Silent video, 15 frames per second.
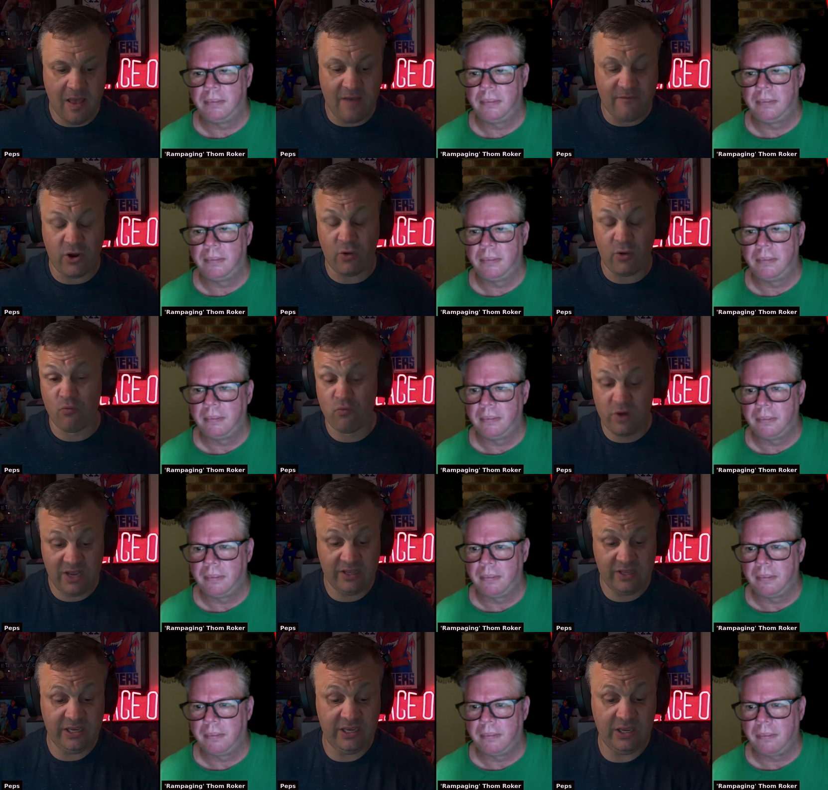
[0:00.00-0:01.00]
Speaker 1: have got a
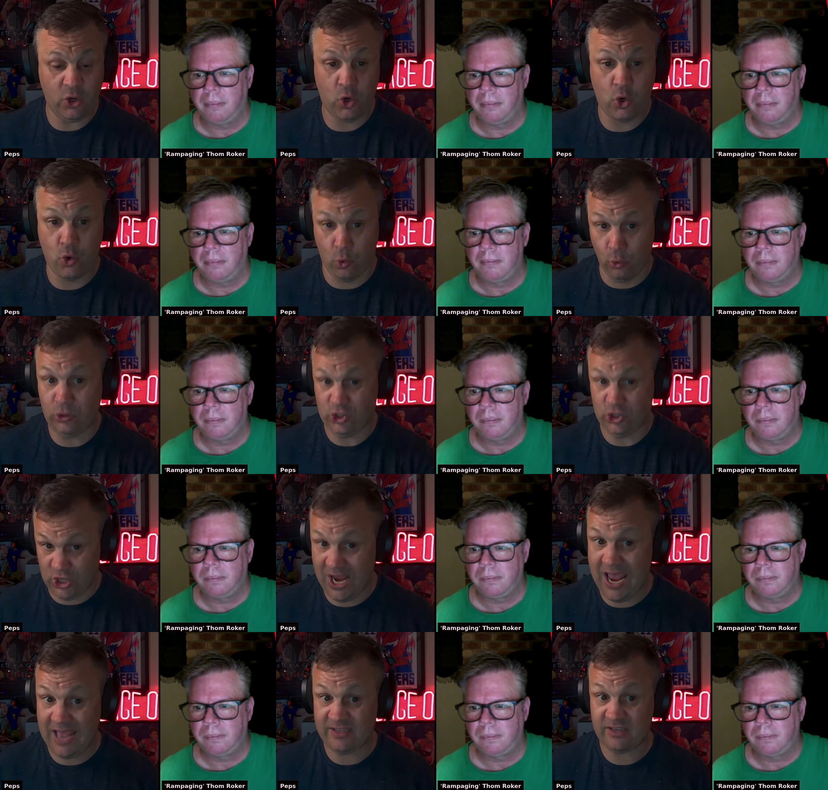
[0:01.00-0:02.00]
really good
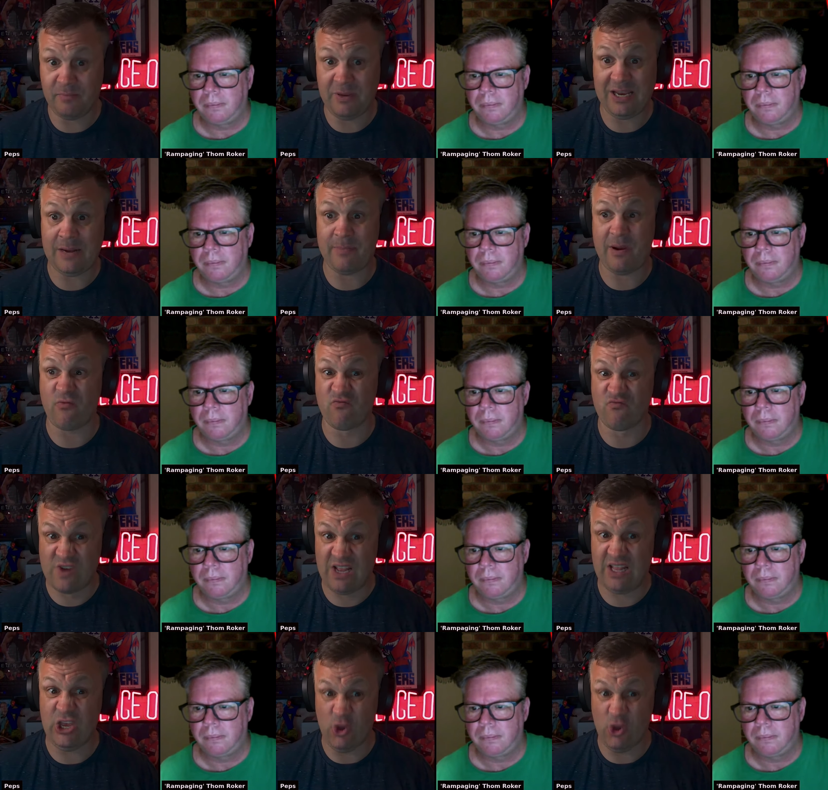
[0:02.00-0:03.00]
chance of picking up a
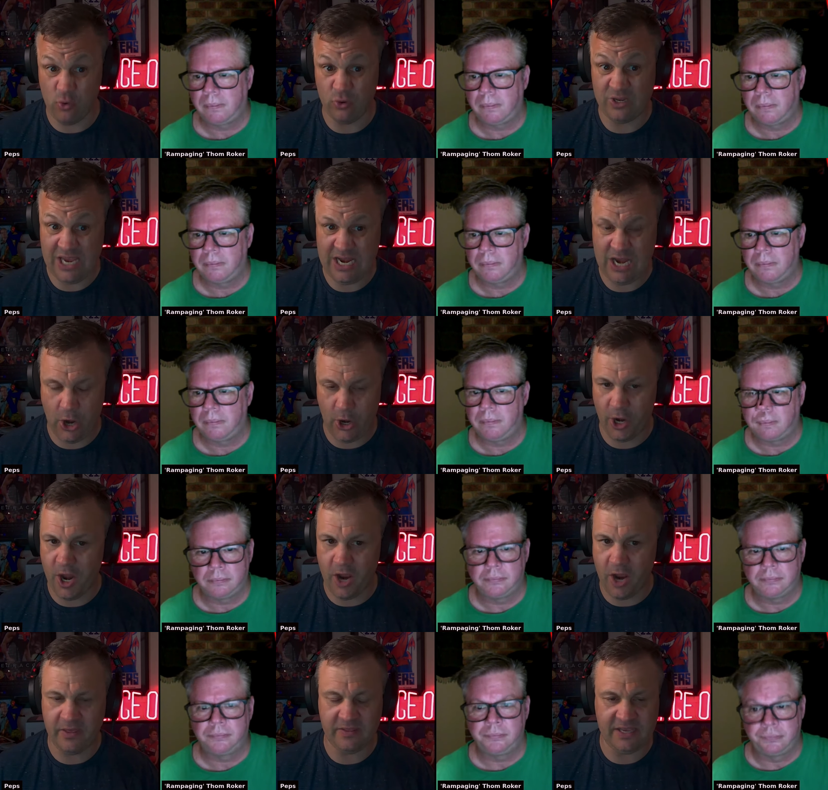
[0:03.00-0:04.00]
really good kid. And I
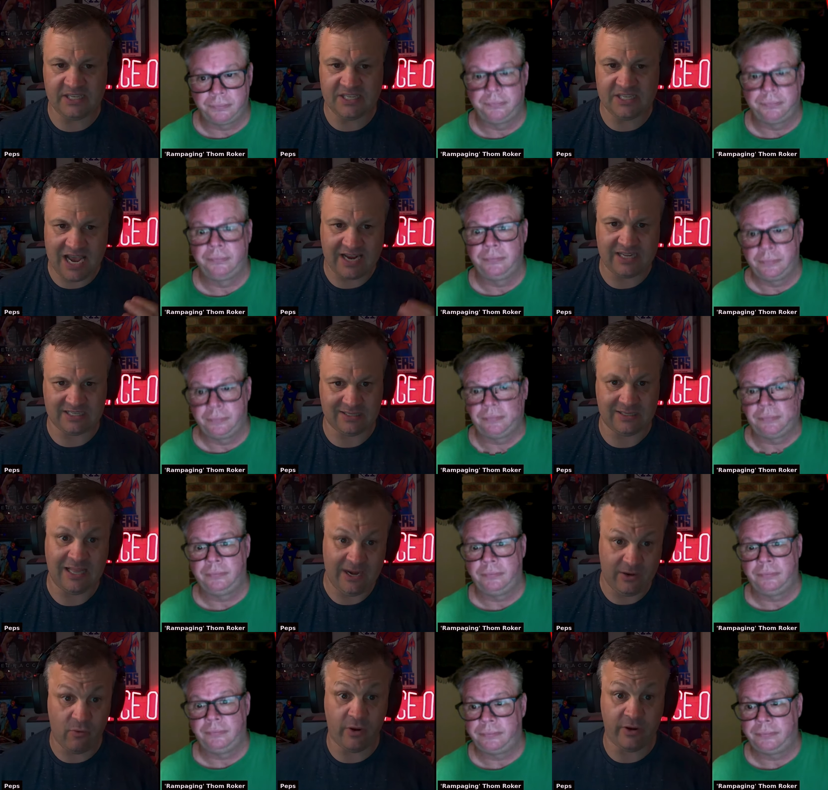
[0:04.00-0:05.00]
know that there's nuggets
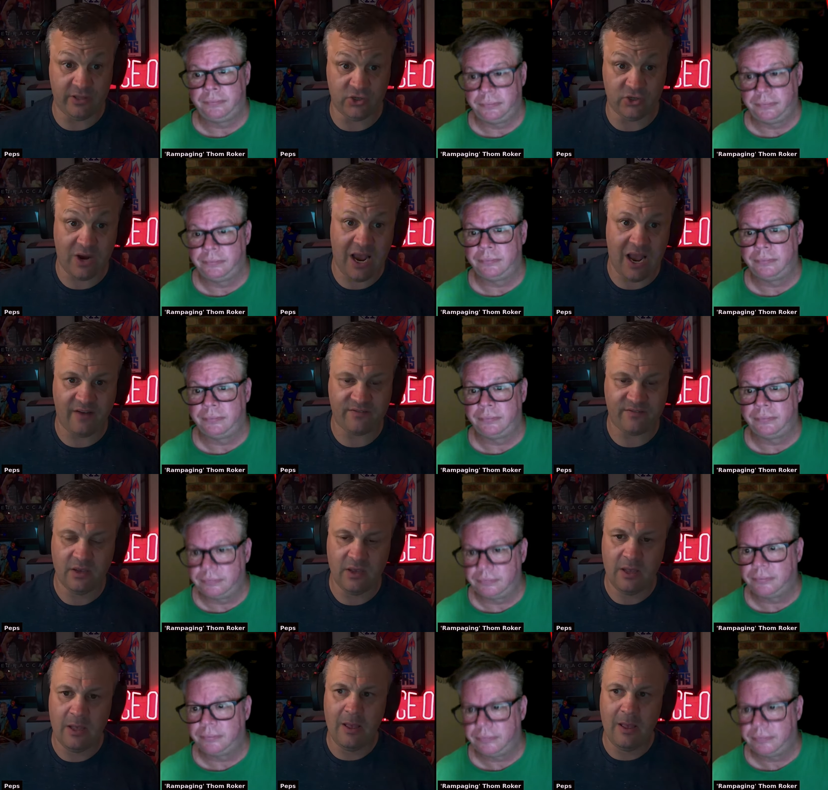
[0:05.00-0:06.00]
later on in the draft,
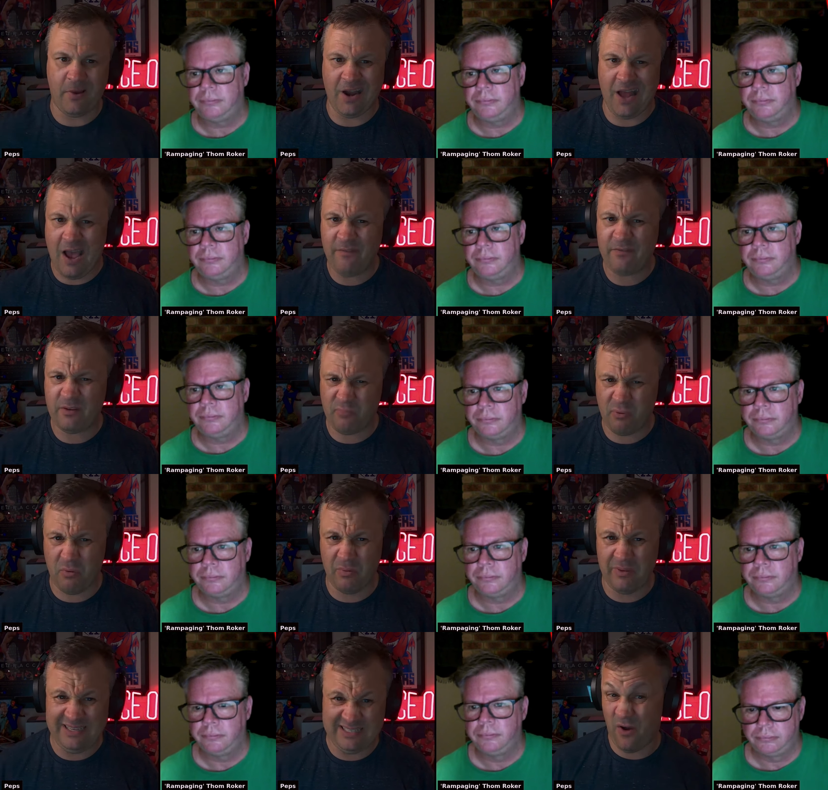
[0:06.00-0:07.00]
but after
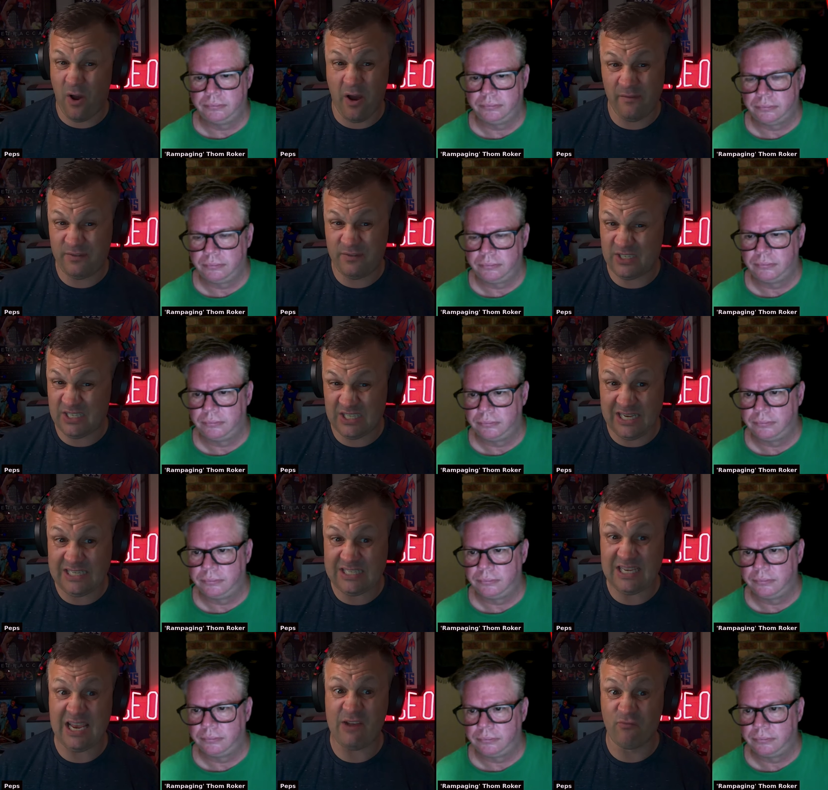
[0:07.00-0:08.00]
probably 5,
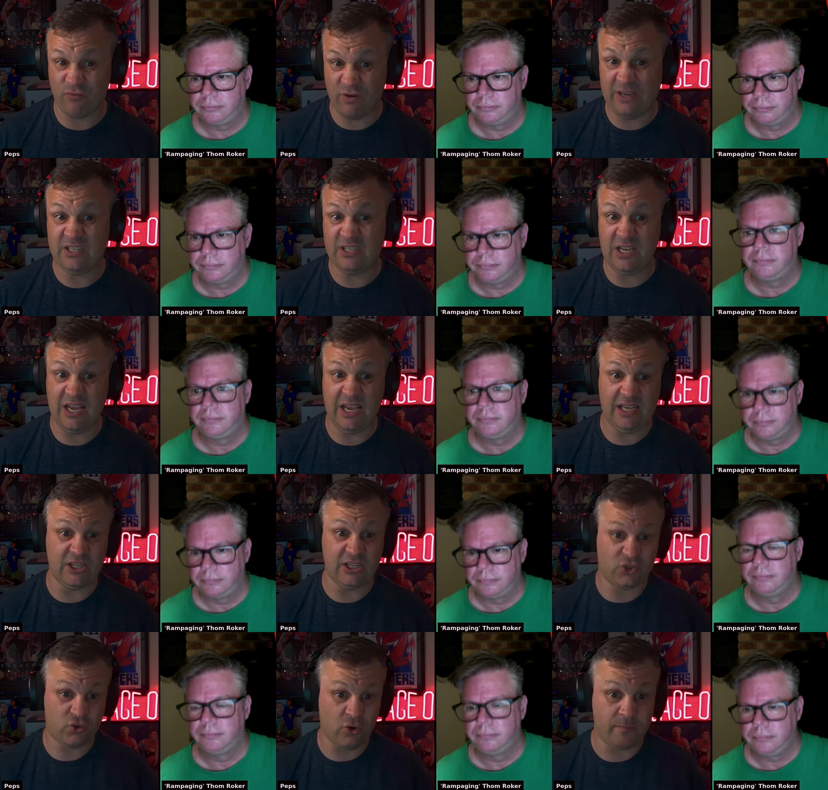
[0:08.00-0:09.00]
6 in recent years,
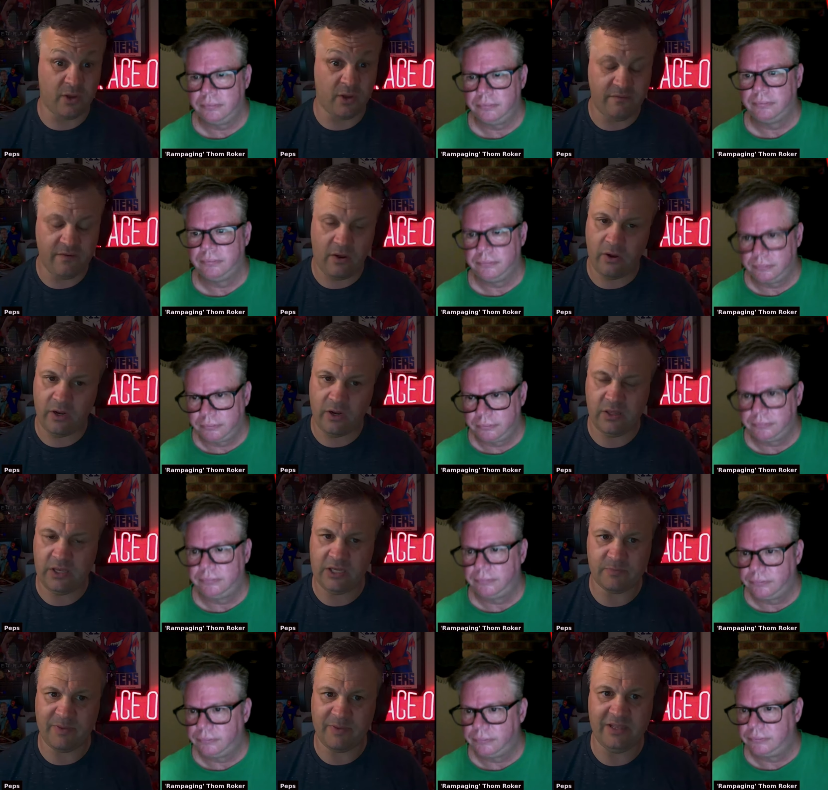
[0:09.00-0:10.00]
it's dropped off. I don't
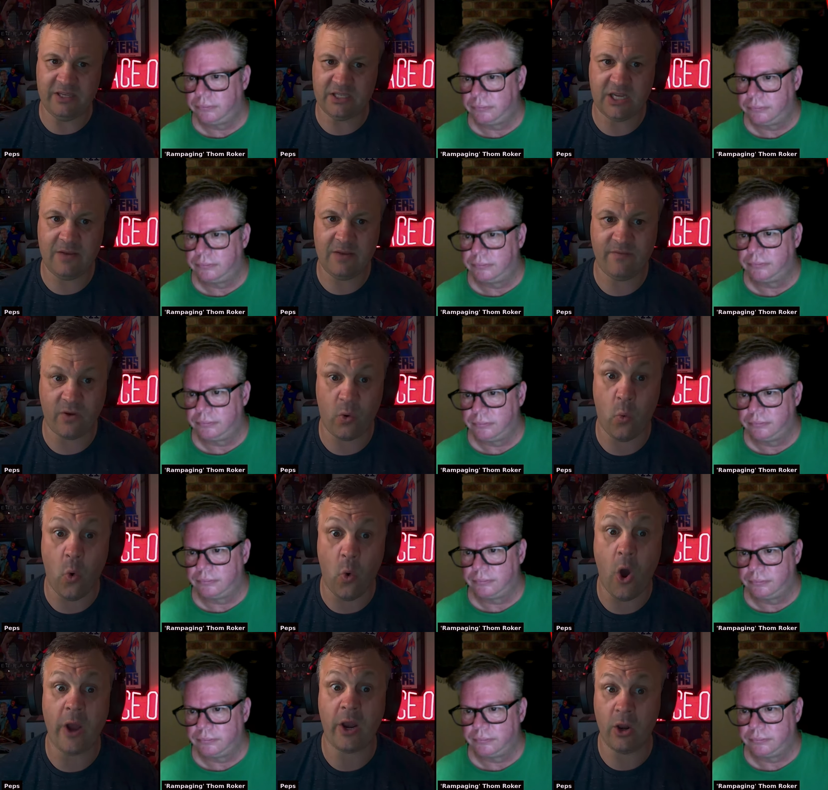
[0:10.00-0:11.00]
think it's been this deep for
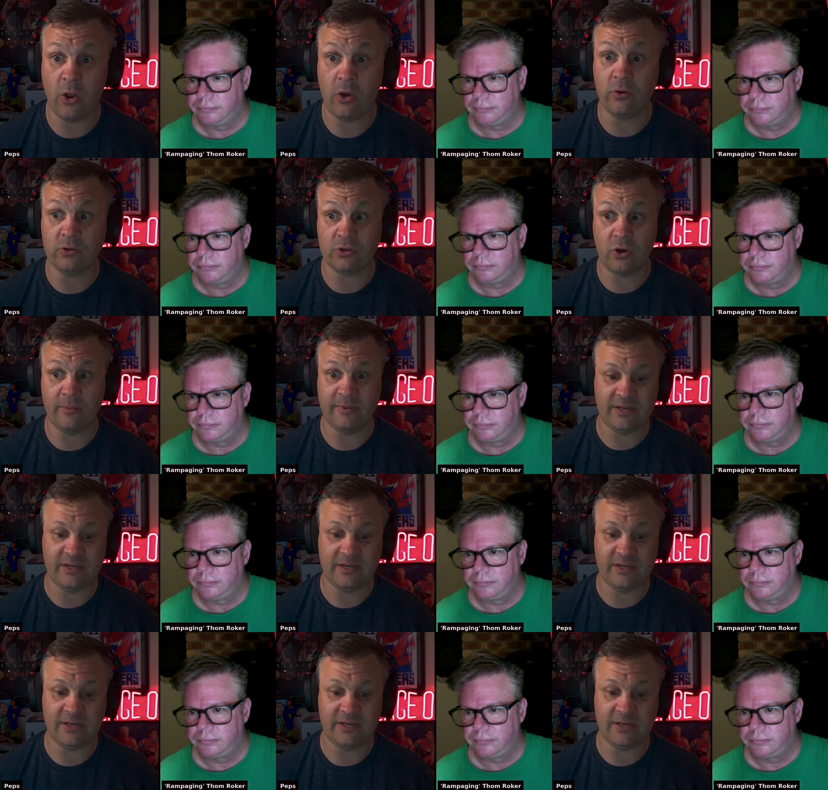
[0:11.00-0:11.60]
quite a long time.